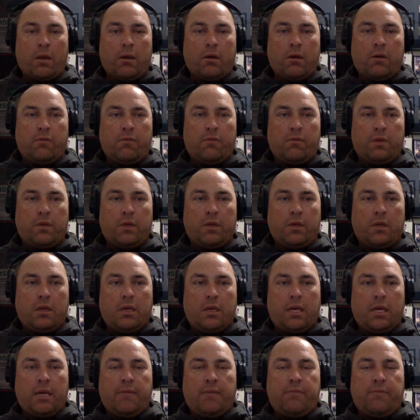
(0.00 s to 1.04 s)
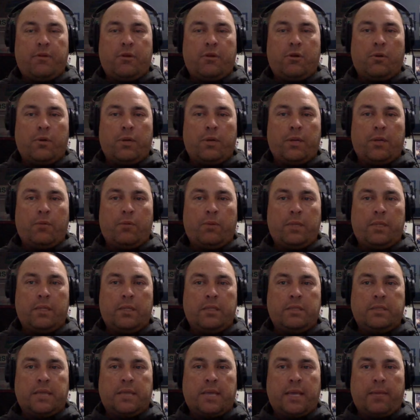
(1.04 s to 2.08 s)
of if they're going to win
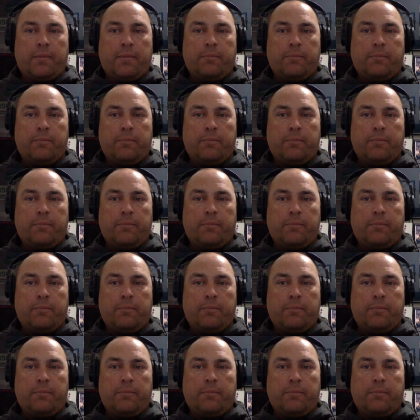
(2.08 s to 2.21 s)
this game.